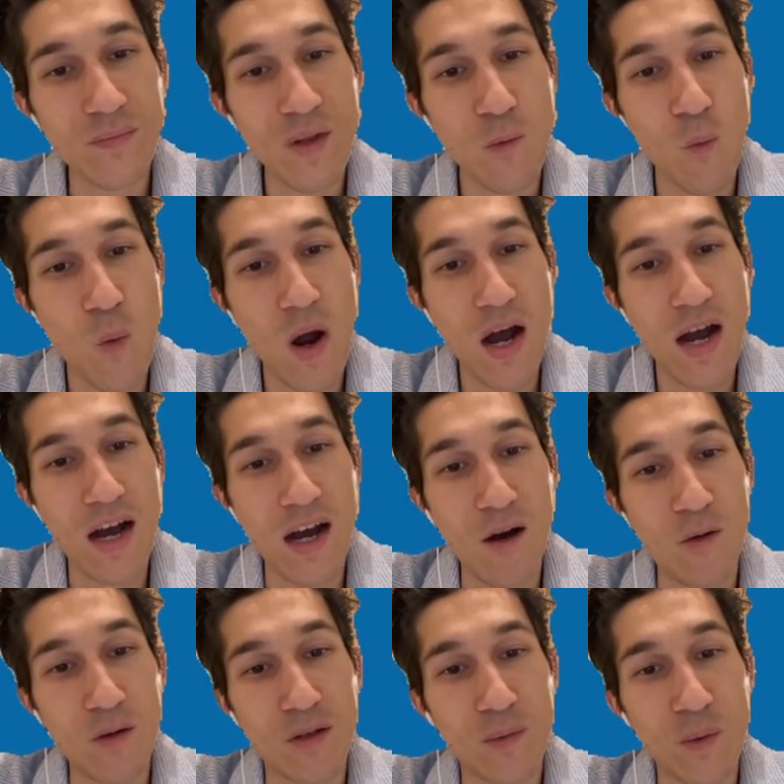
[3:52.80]

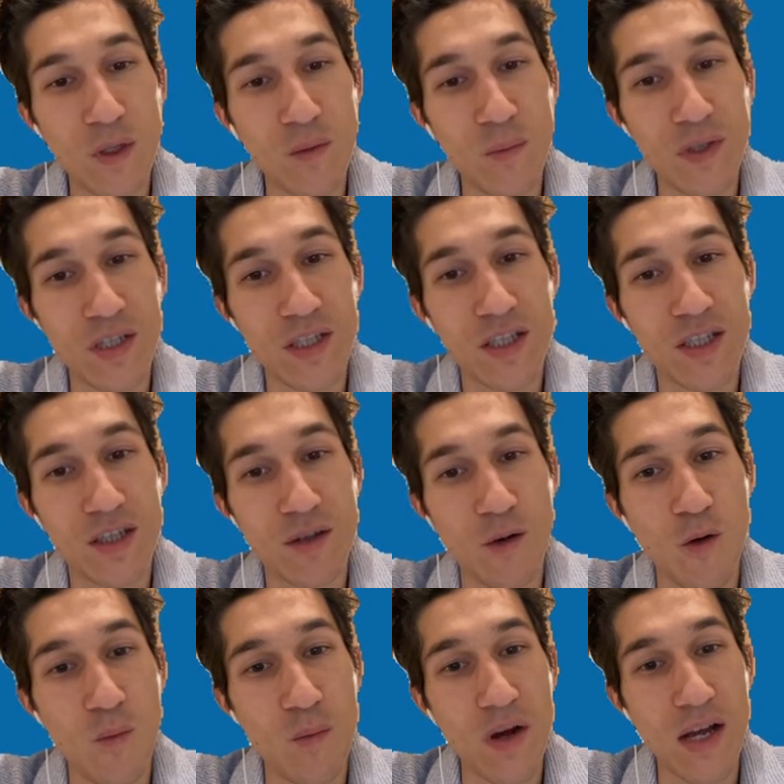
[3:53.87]
Wow, it will be
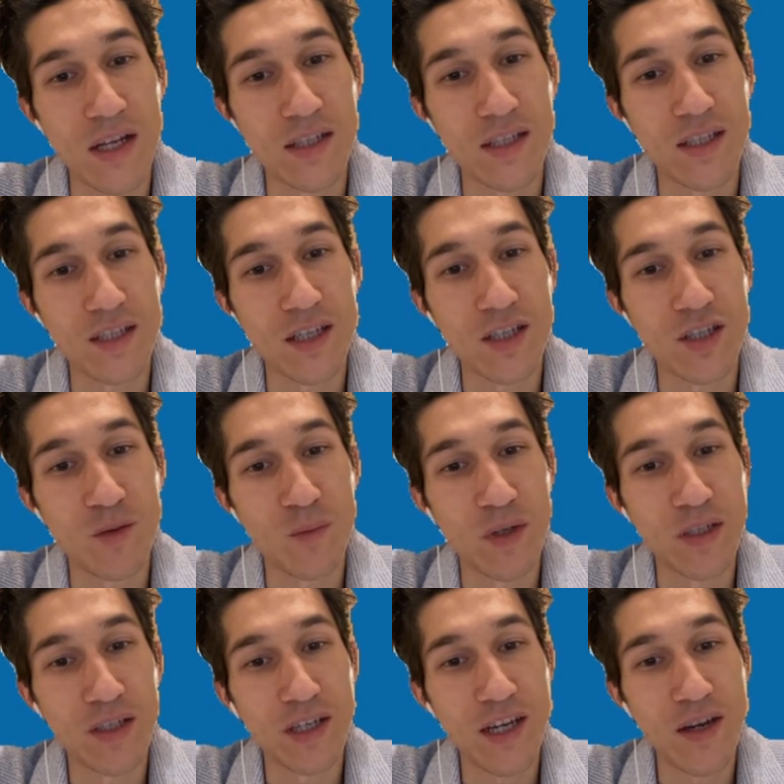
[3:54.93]
so bad. Such a
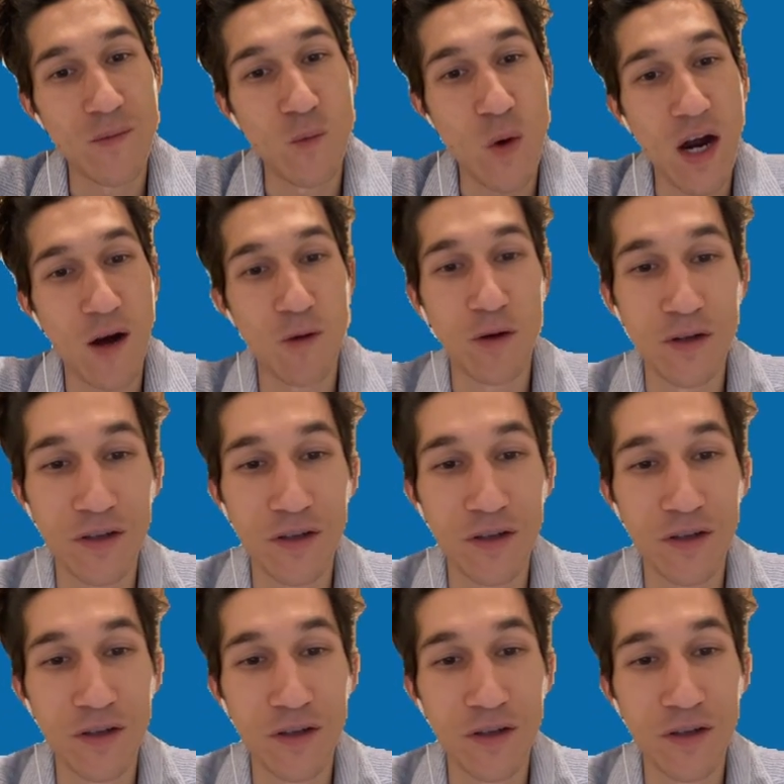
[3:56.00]
bad game. Wow.